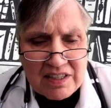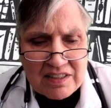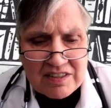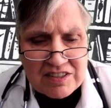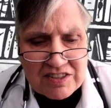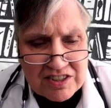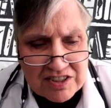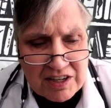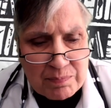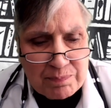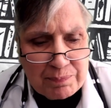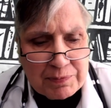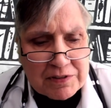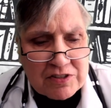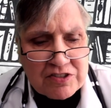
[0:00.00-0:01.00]
the
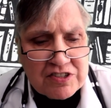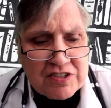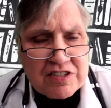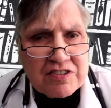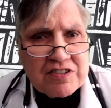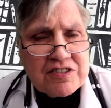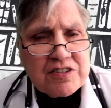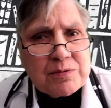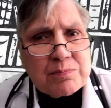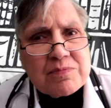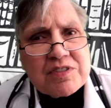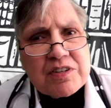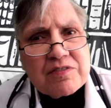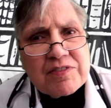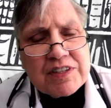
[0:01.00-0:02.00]
simpler
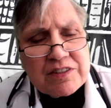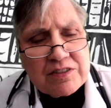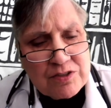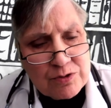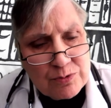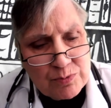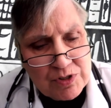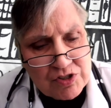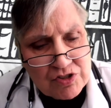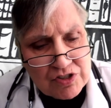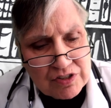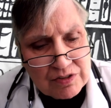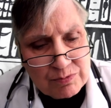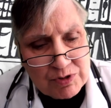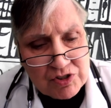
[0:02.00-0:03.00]
systems of
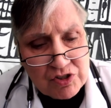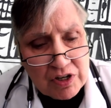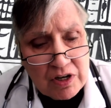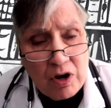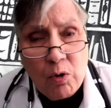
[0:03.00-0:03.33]
intuition which